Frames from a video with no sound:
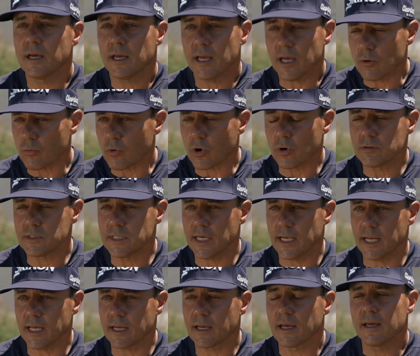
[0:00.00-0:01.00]
and
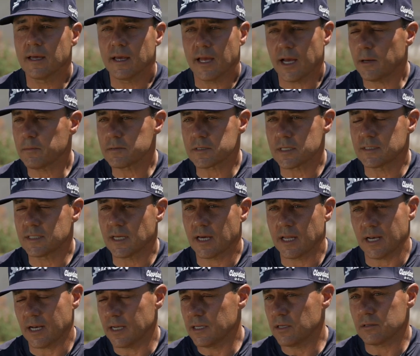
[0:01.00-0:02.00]
rotating helps a
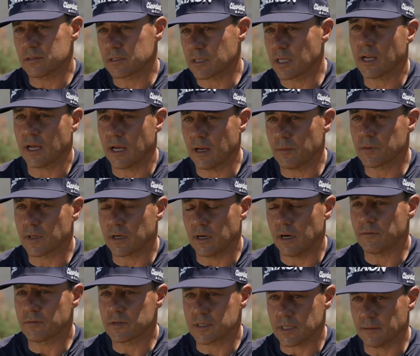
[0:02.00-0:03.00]
ton, and I know it's going to help the
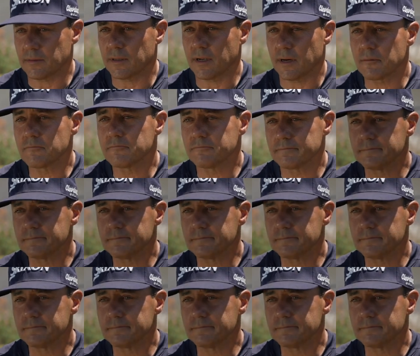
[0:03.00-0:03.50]
golfers out there.